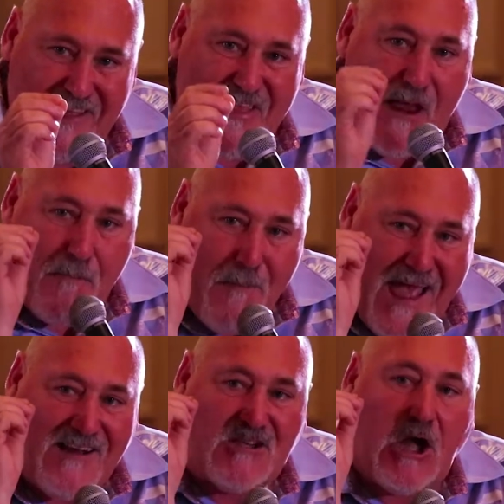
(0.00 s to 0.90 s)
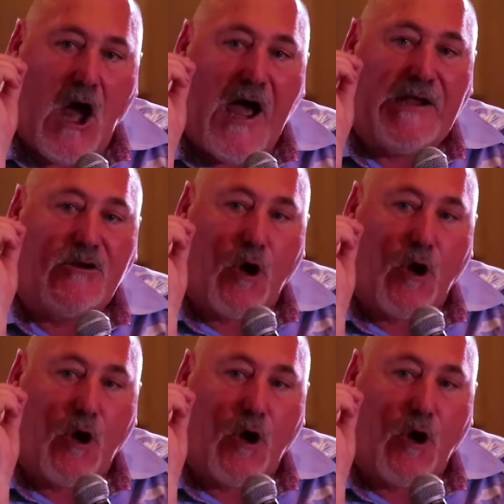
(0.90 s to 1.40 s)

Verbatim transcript: that mankind